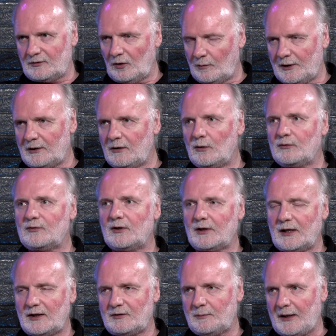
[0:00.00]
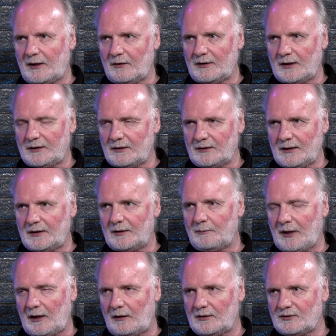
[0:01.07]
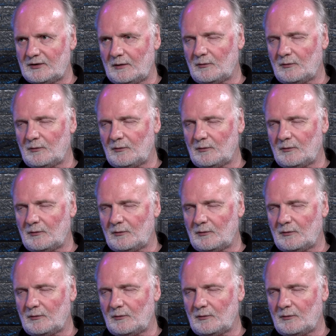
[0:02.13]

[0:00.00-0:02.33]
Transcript: Nobody knows their kids better than the parents,